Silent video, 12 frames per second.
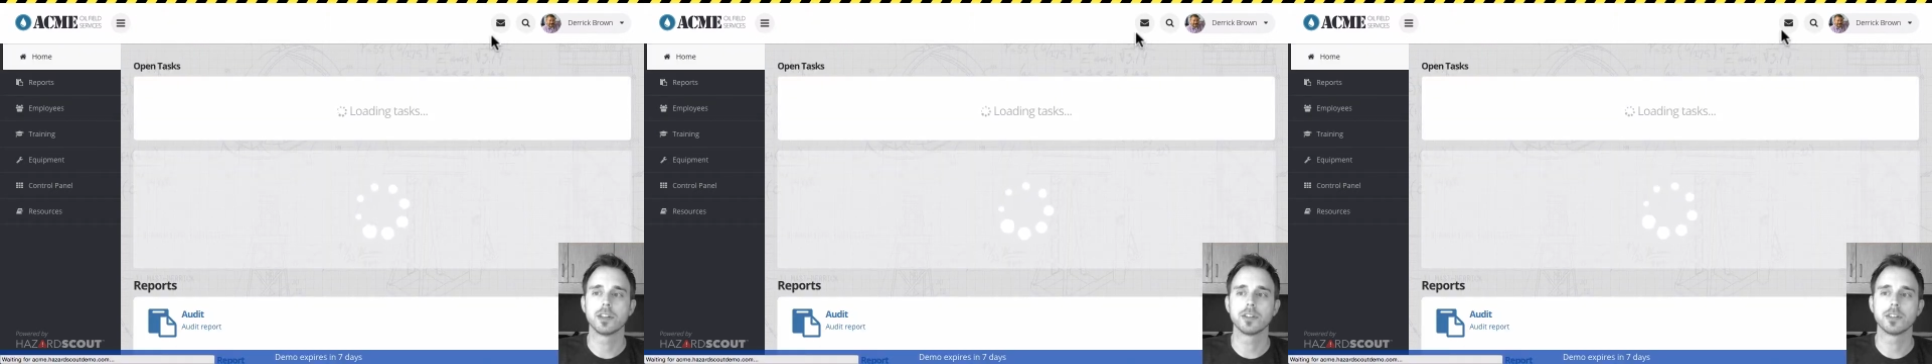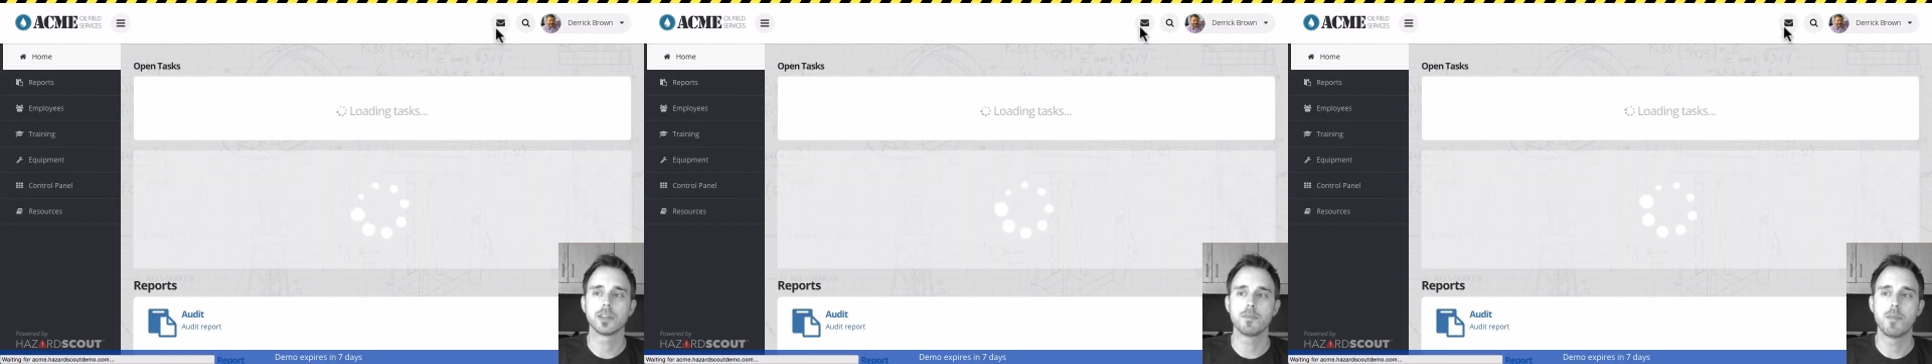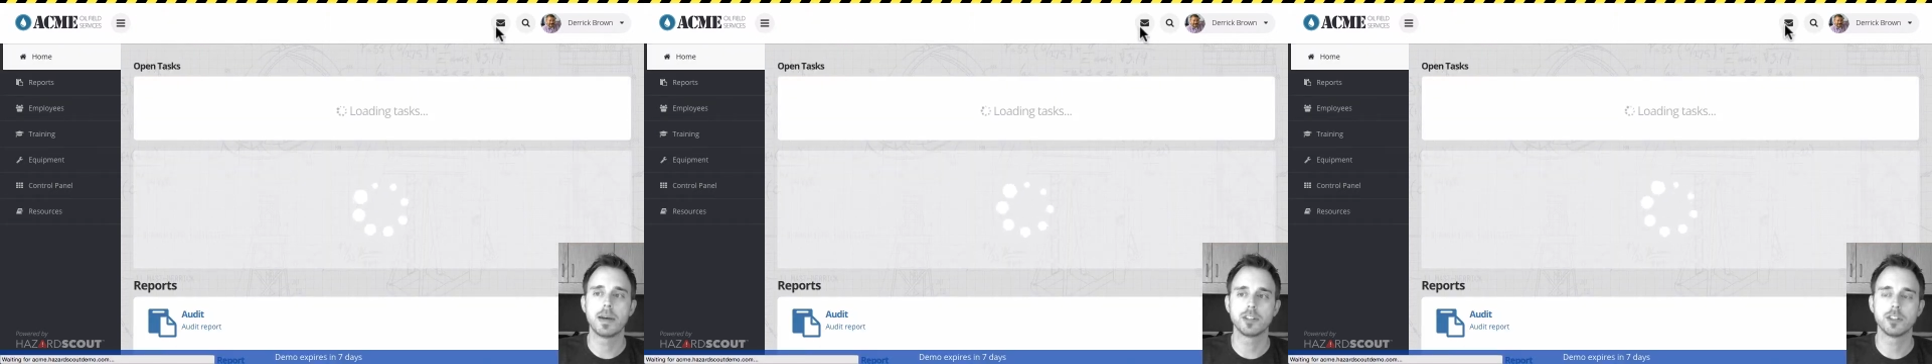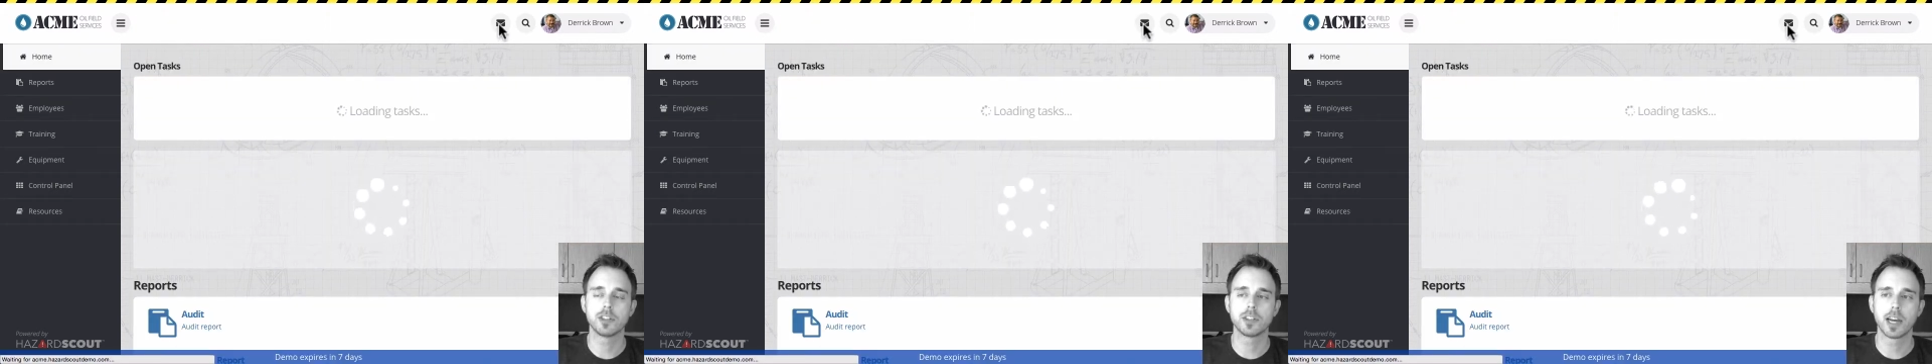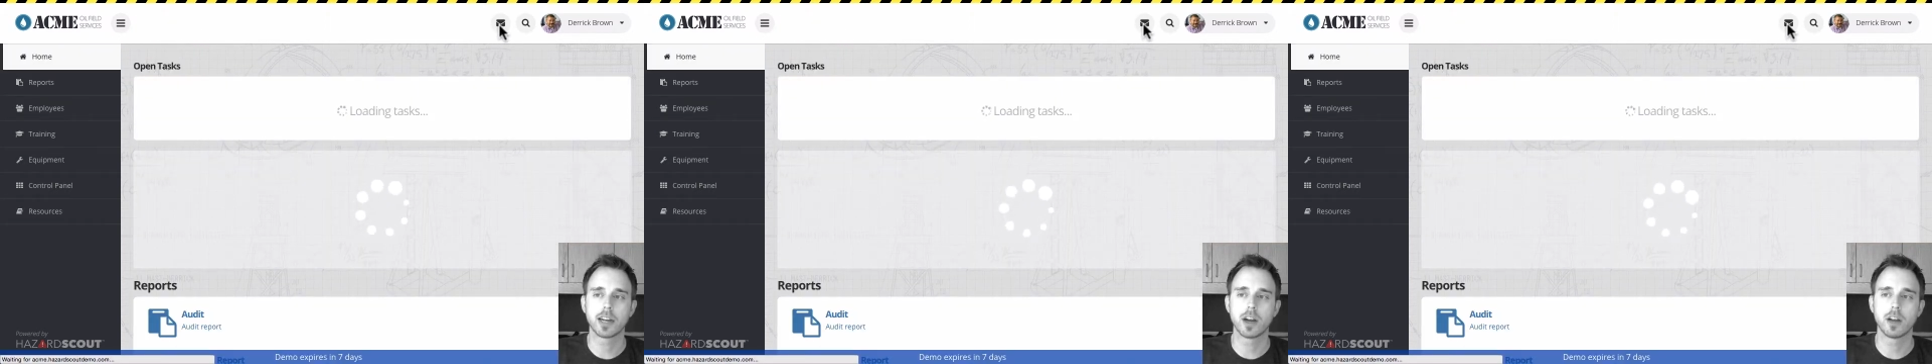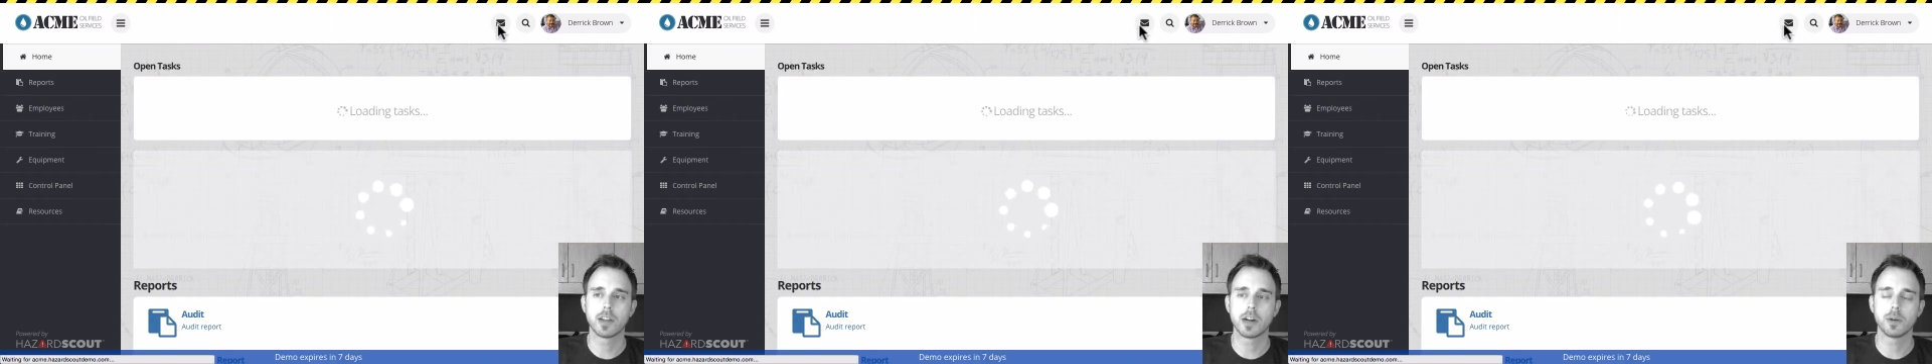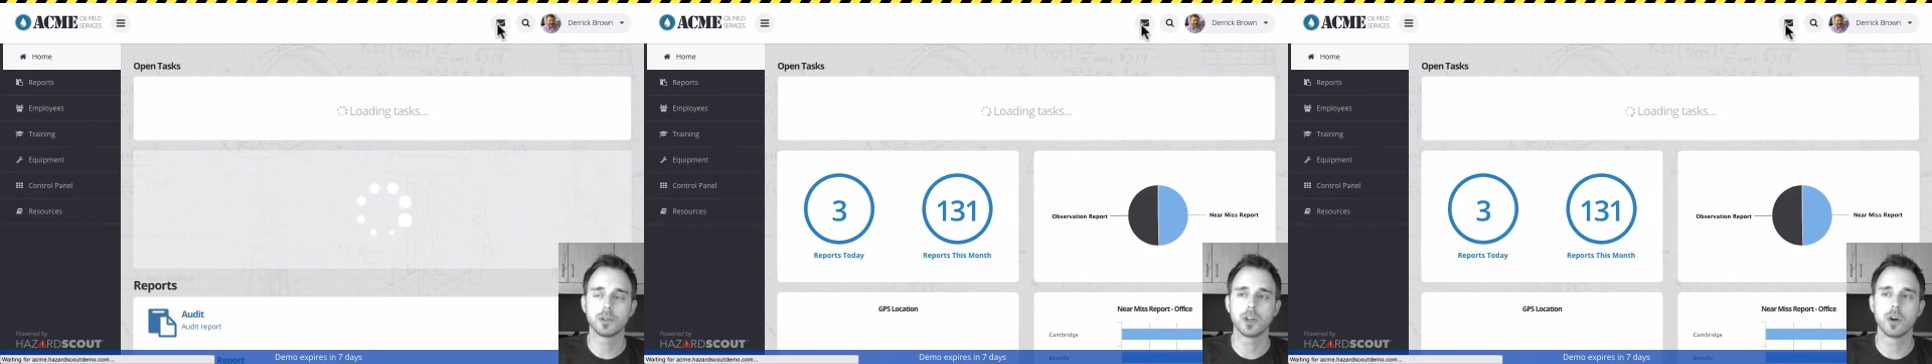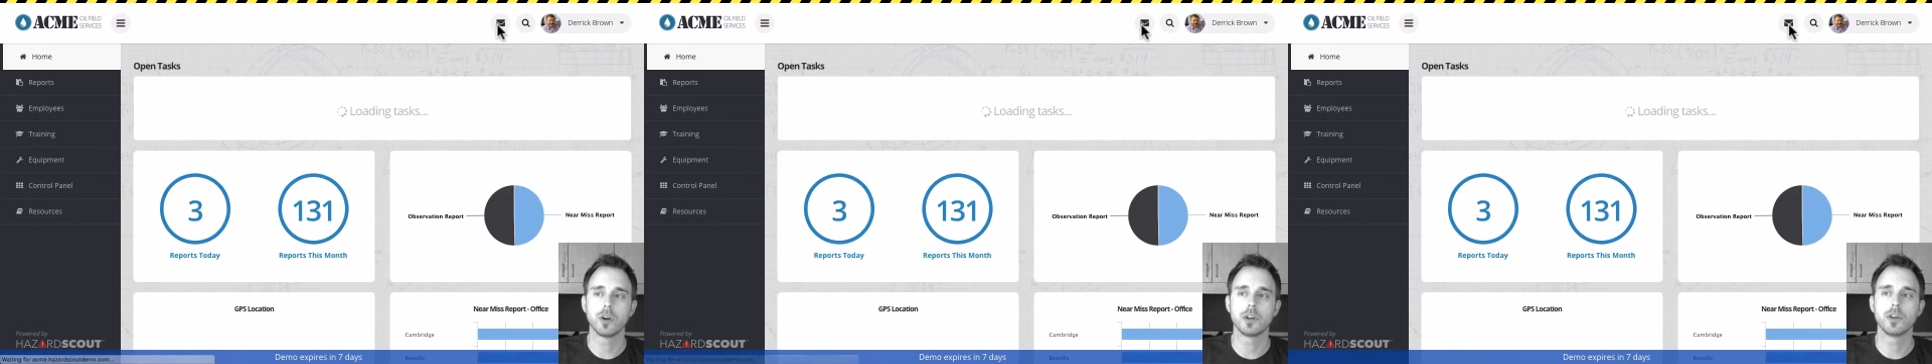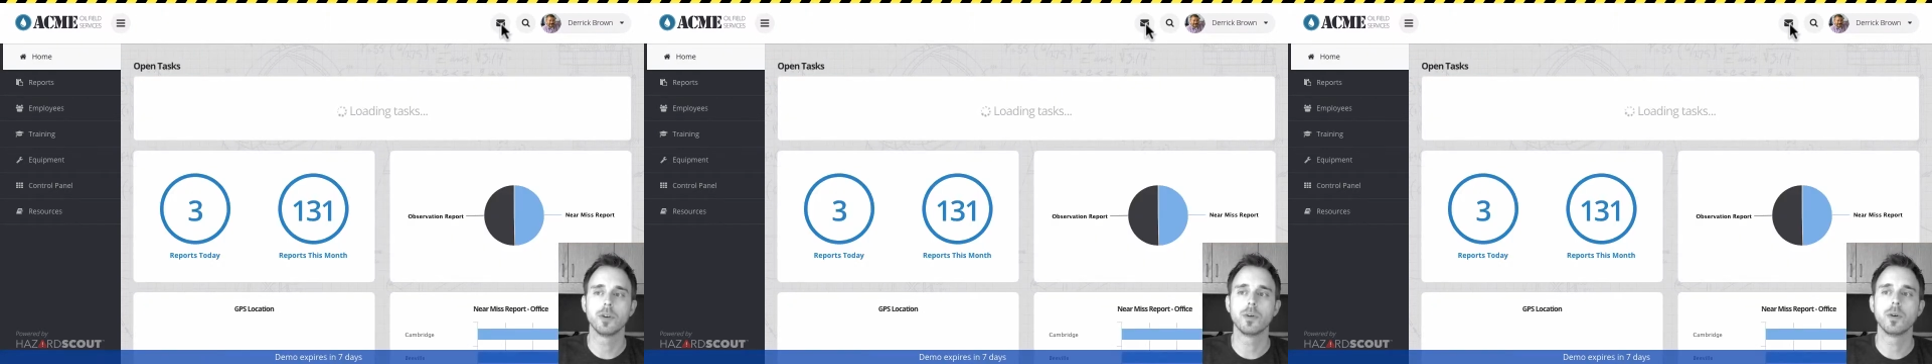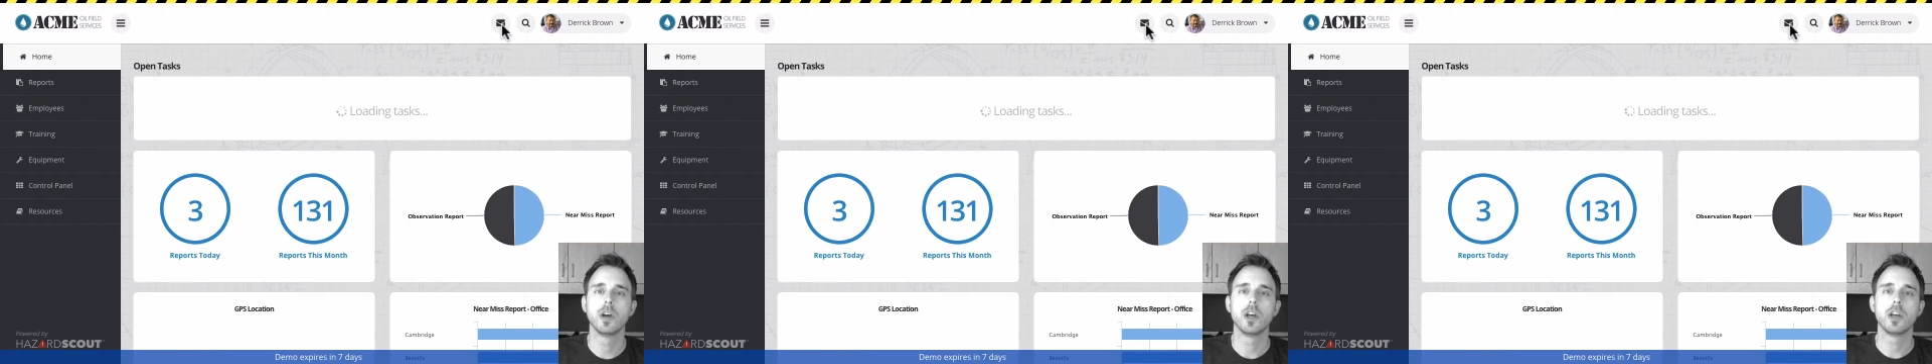there's this messages icon that I was showing you.